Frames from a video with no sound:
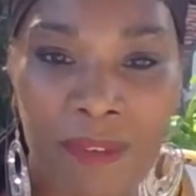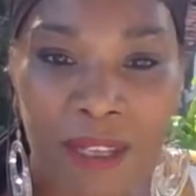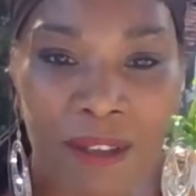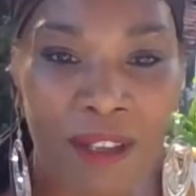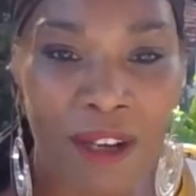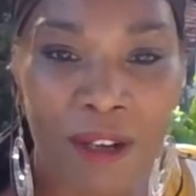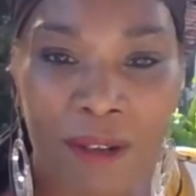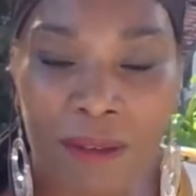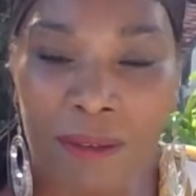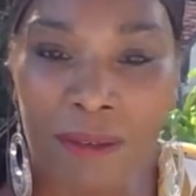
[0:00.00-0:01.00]
You
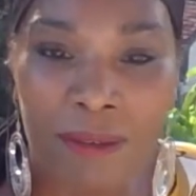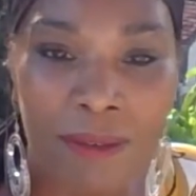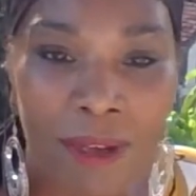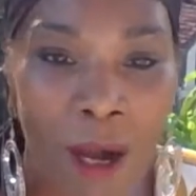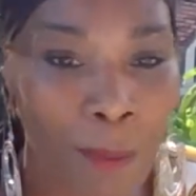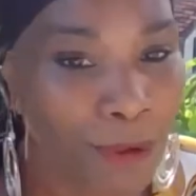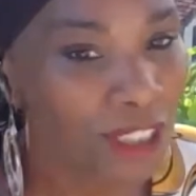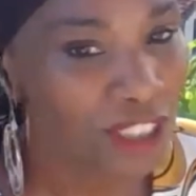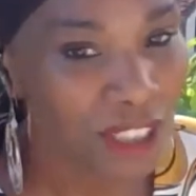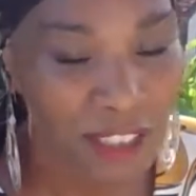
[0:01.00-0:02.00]
know,
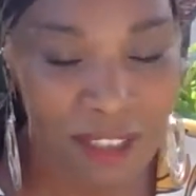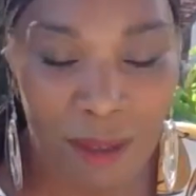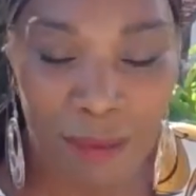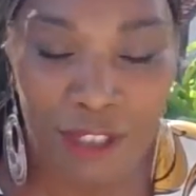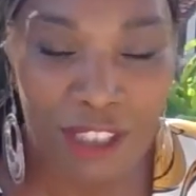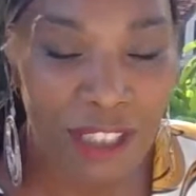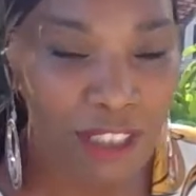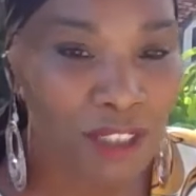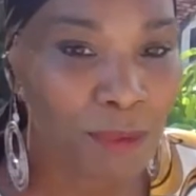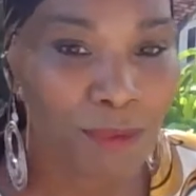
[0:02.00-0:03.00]
appreciation,
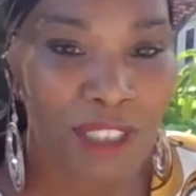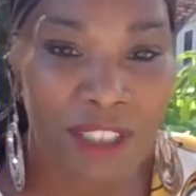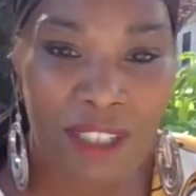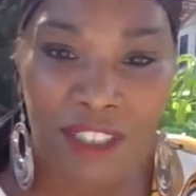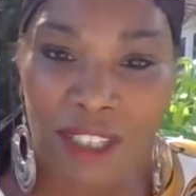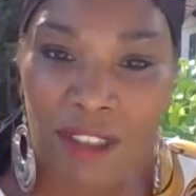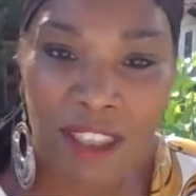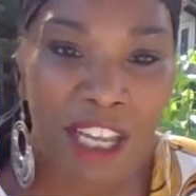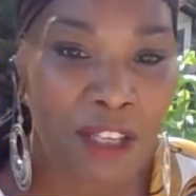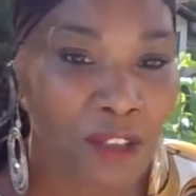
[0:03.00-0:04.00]
appreciation, appreciation.
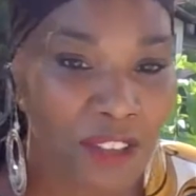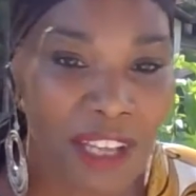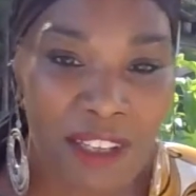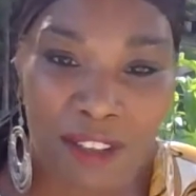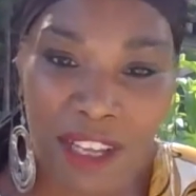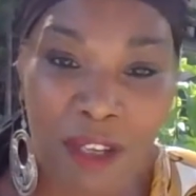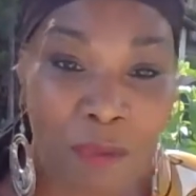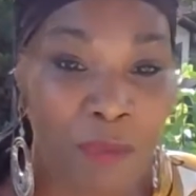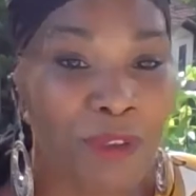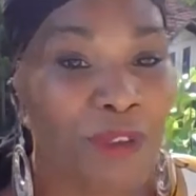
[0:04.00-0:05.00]
Thank you, thank you, thank you.
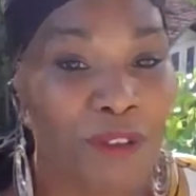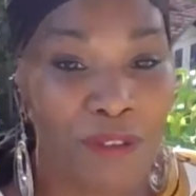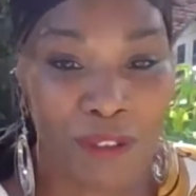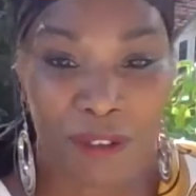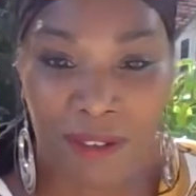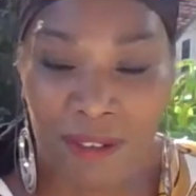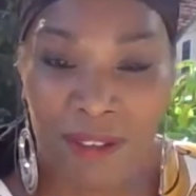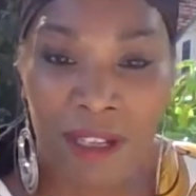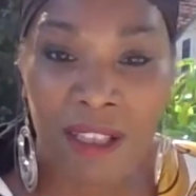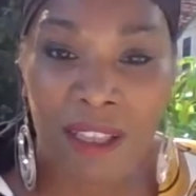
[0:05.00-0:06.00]
Beautiful.
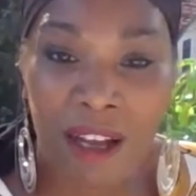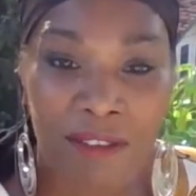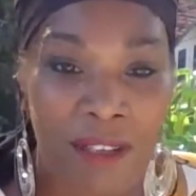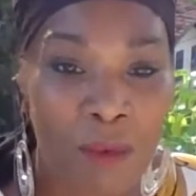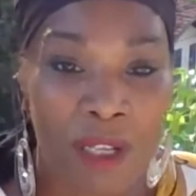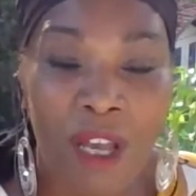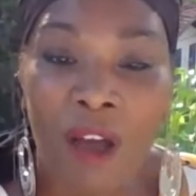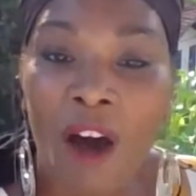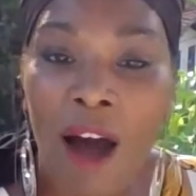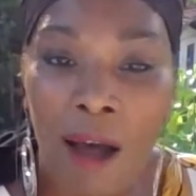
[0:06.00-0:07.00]
Love it. One,
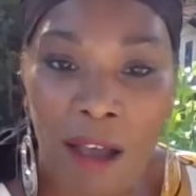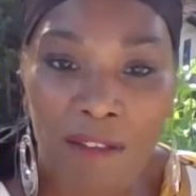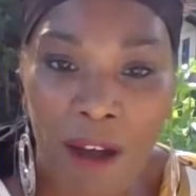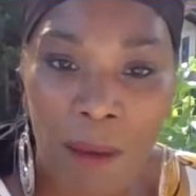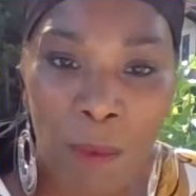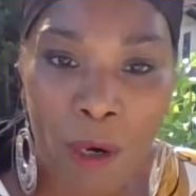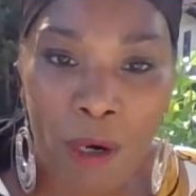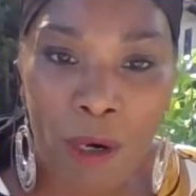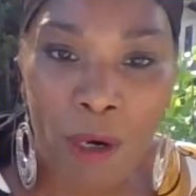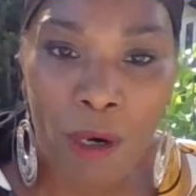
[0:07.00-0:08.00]
high vibe
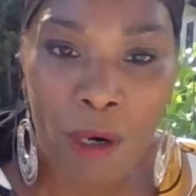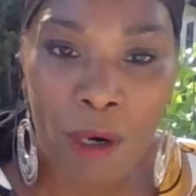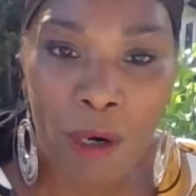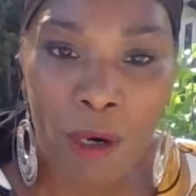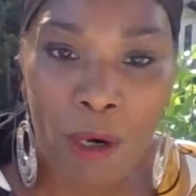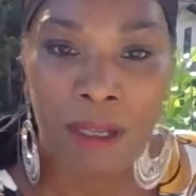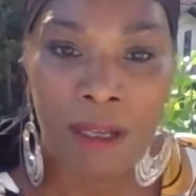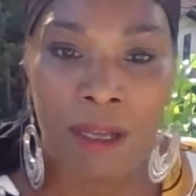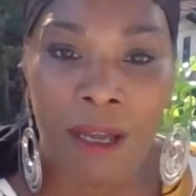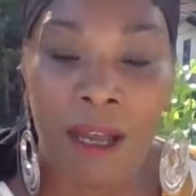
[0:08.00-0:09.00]
words.
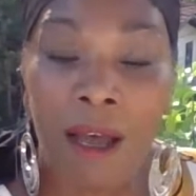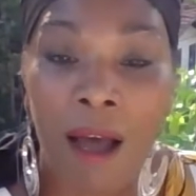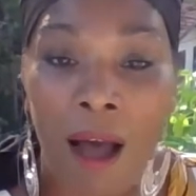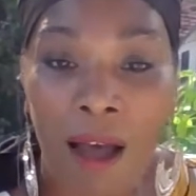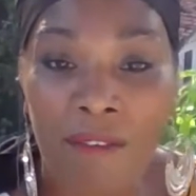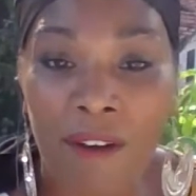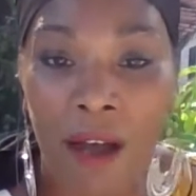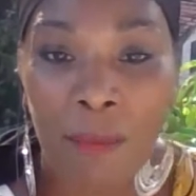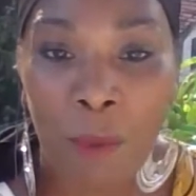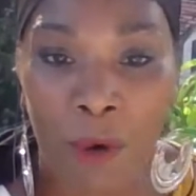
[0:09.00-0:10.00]
High
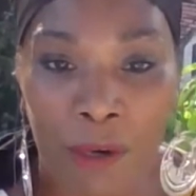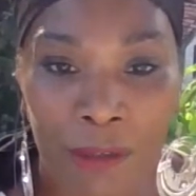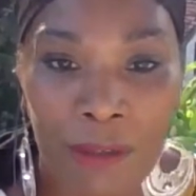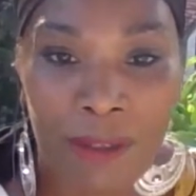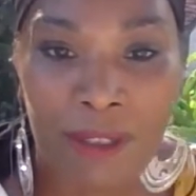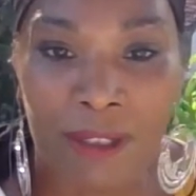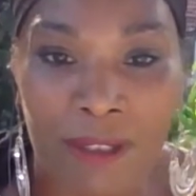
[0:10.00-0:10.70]
vibe words.